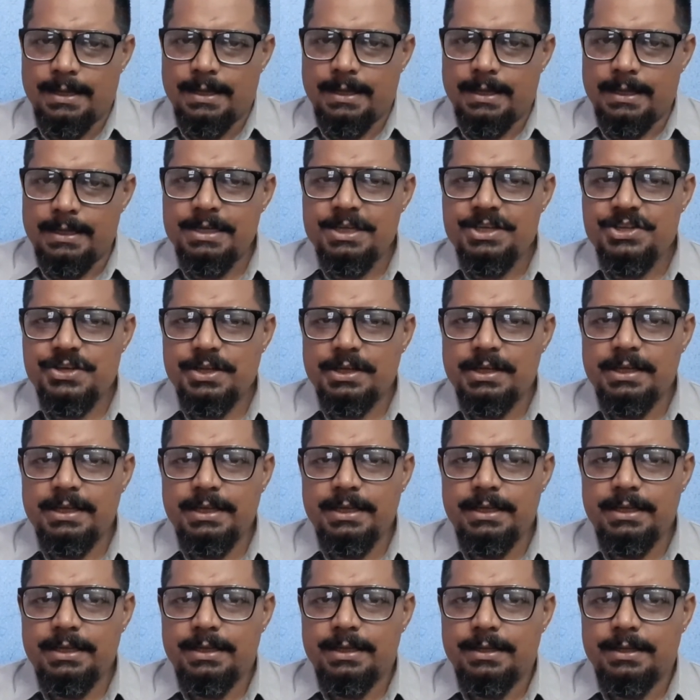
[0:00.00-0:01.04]

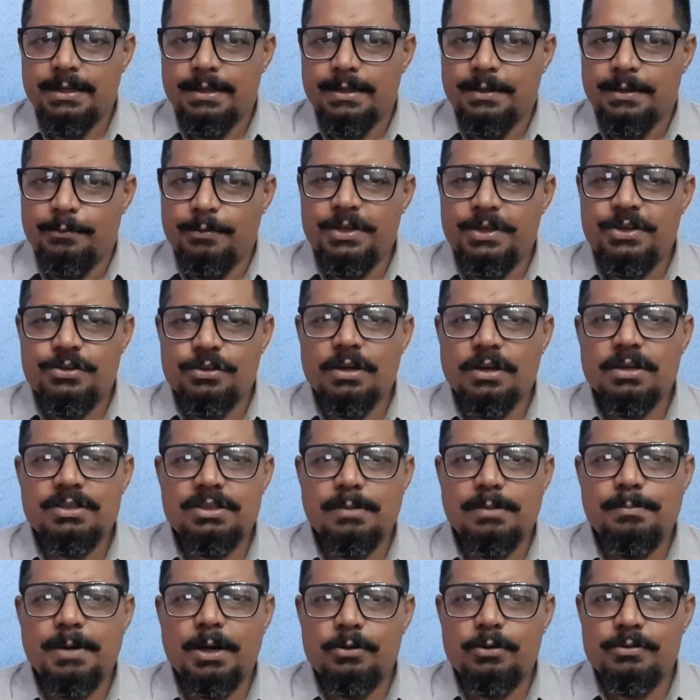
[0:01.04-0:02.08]
Initially, we talked
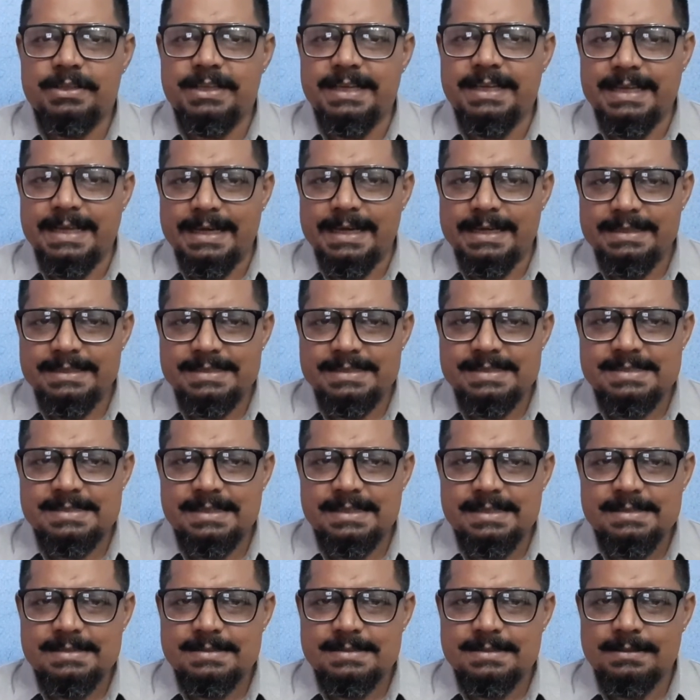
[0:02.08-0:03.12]
about the
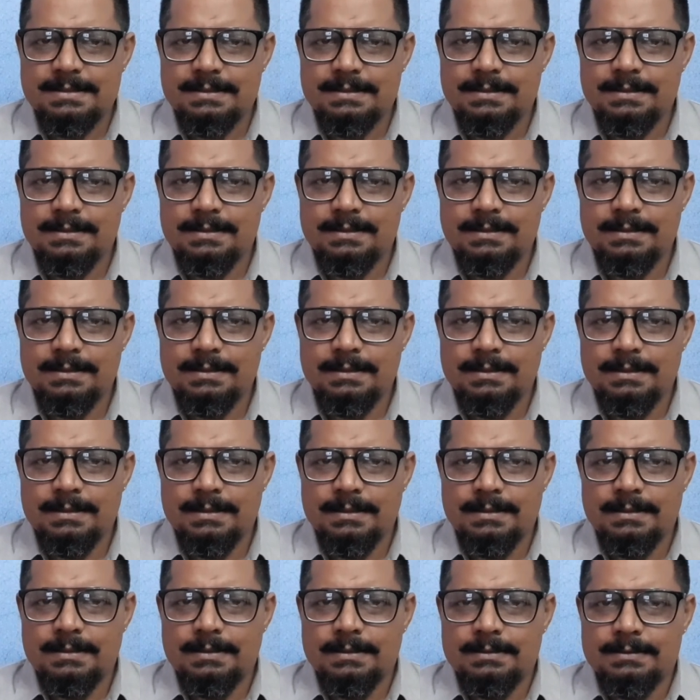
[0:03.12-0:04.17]
characteristics.
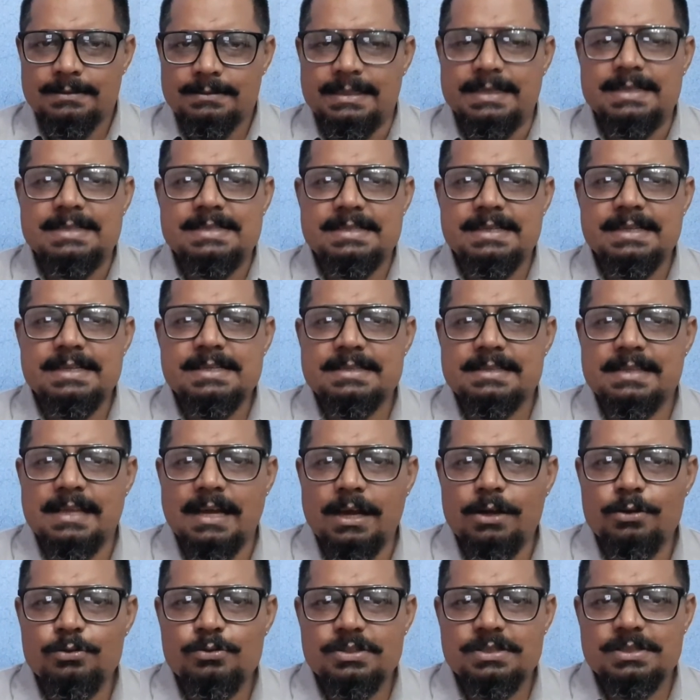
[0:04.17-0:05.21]
That sixth
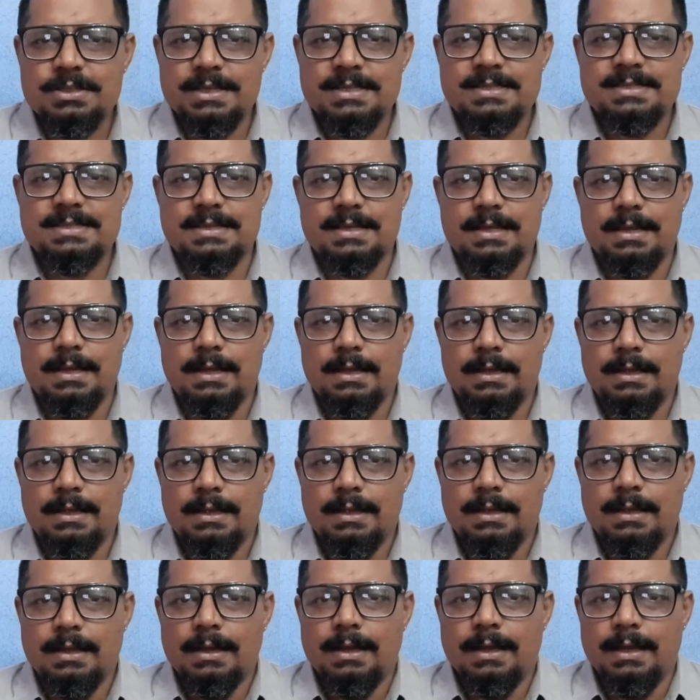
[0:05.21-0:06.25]
house is
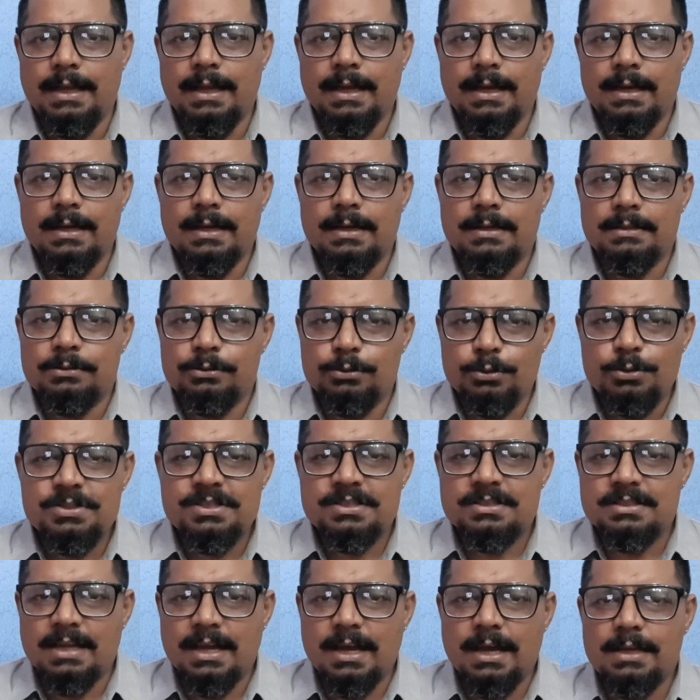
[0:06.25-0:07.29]

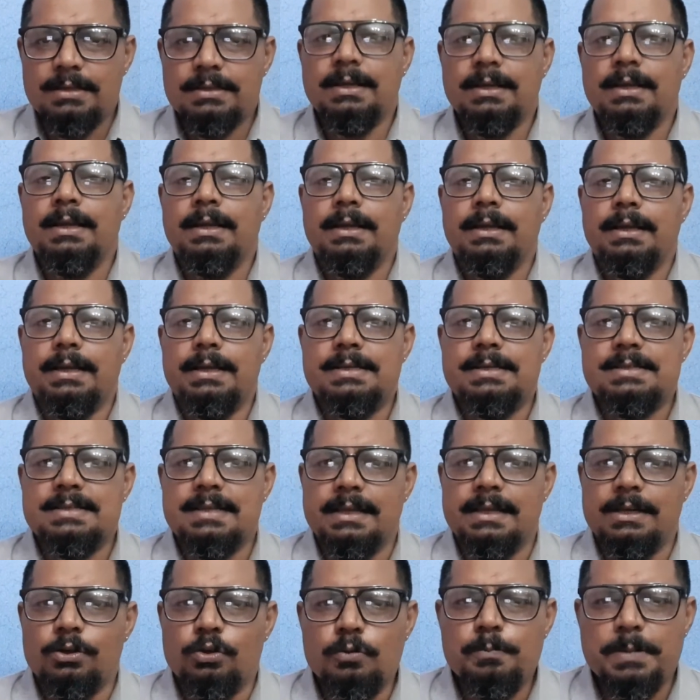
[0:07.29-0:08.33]
Dosthan, it's
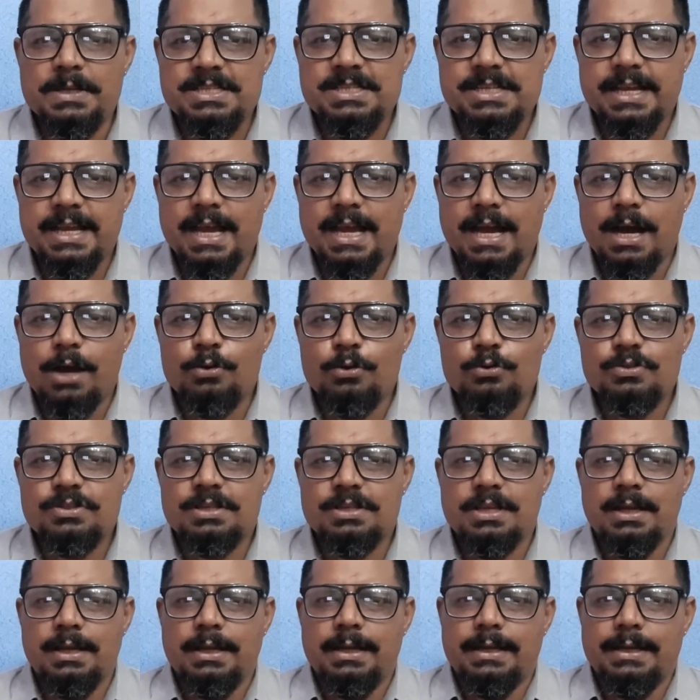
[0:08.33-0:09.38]
an Upachaya
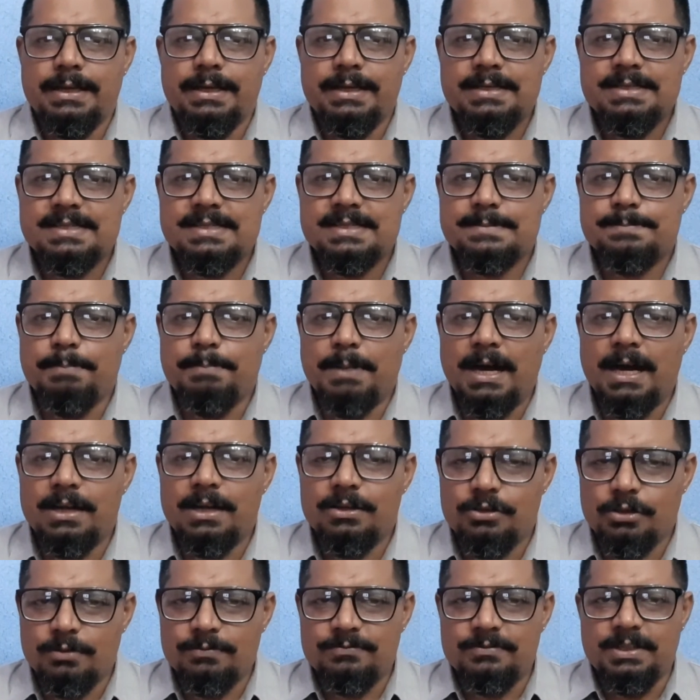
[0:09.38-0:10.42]
house, it's
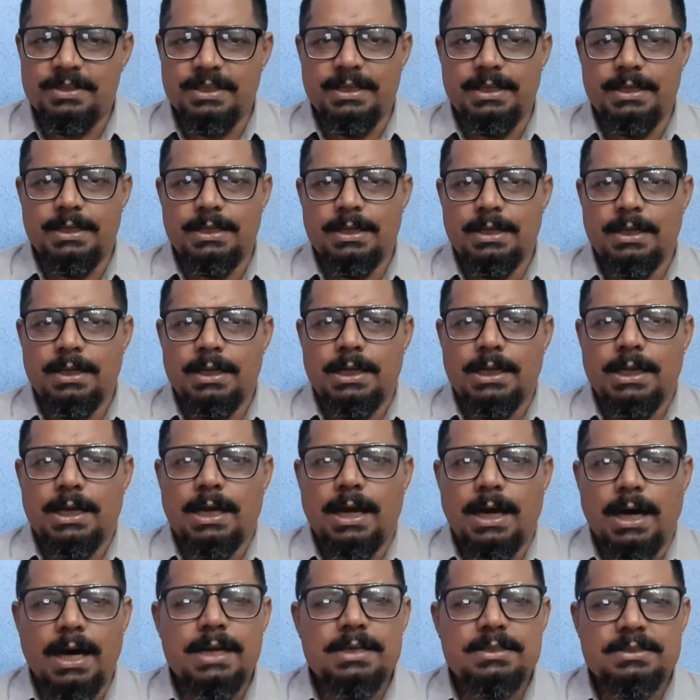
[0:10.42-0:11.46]
part of the
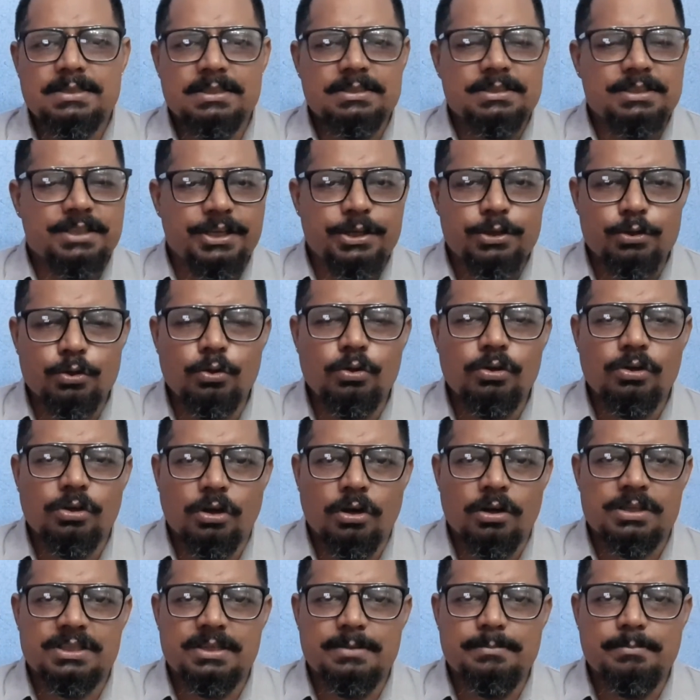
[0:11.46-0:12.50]
Artha Trikon
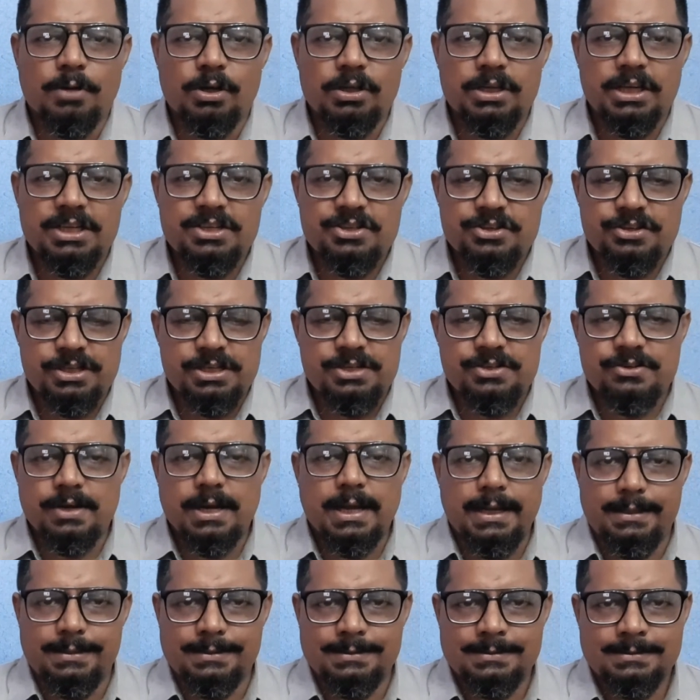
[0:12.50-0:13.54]
or the monetary
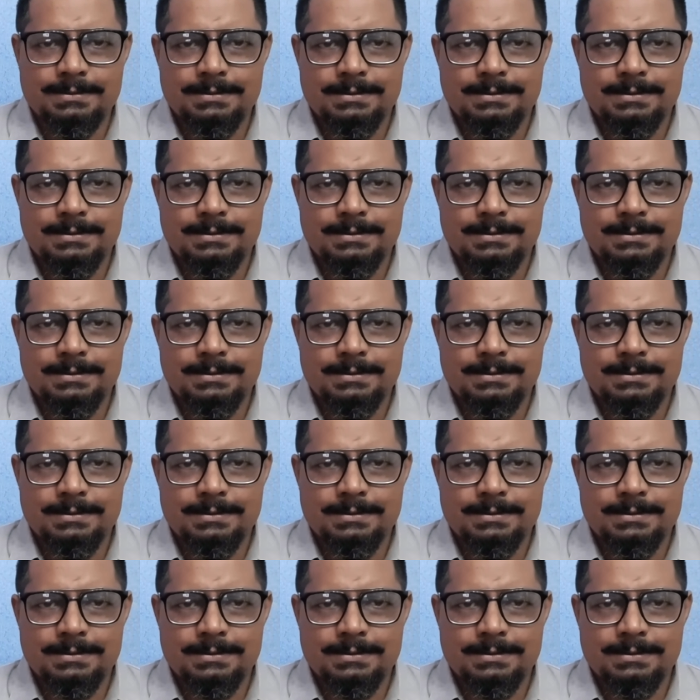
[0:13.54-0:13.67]
trine.